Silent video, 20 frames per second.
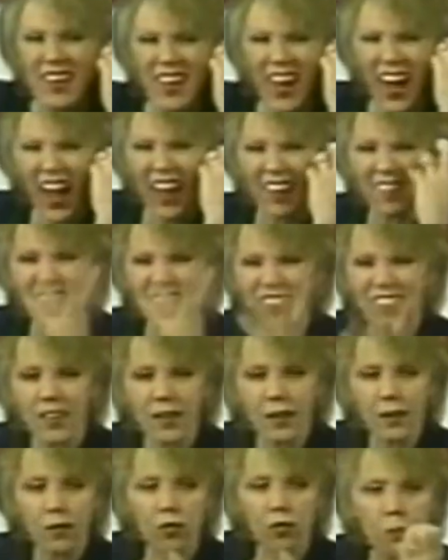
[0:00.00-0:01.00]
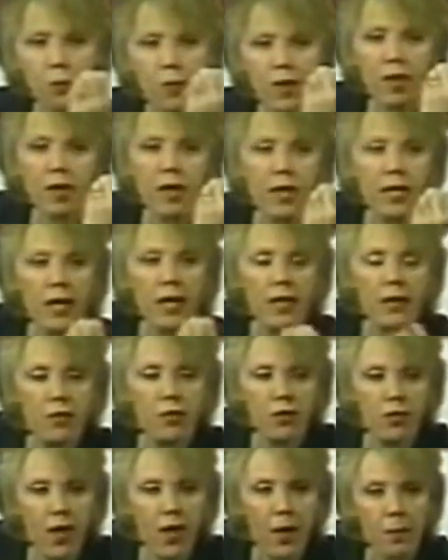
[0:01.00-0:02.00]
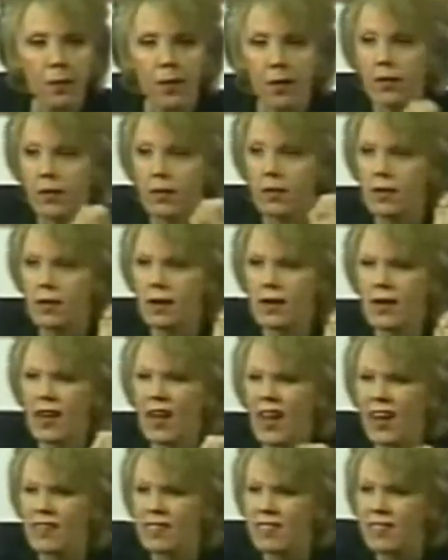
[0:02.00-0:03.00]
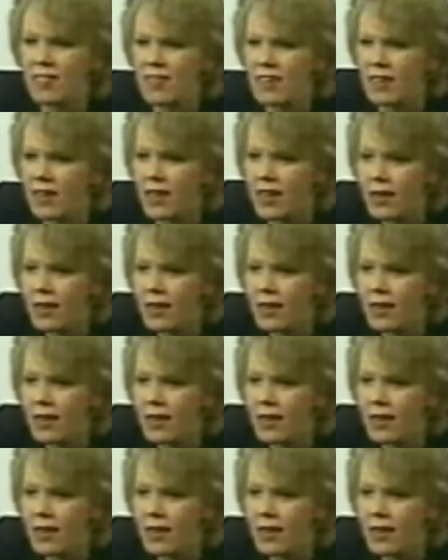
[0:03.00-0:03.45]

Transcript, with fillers: constantly speaking into them. Constantly.